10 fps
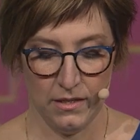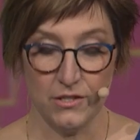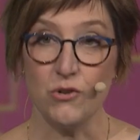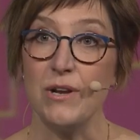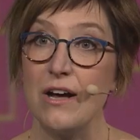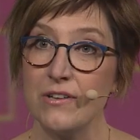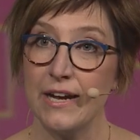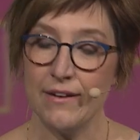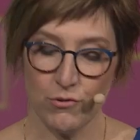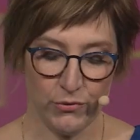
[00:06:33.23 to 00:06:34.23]
So now that
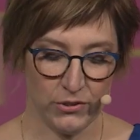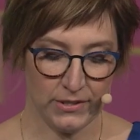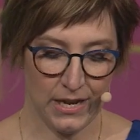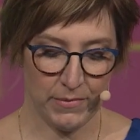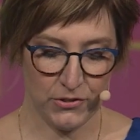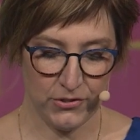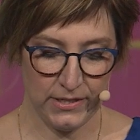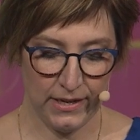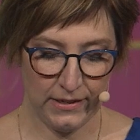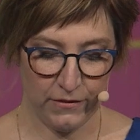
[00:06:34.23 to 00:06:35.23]
I have a real-time
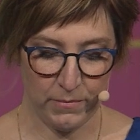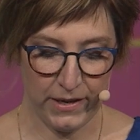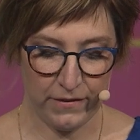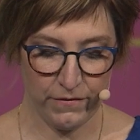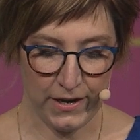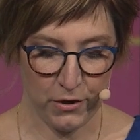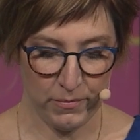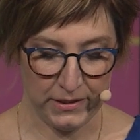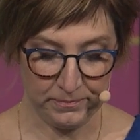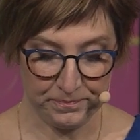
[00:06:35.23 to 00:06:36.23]
understanding of my
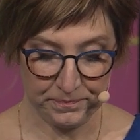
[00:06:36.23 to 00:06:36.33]
environment,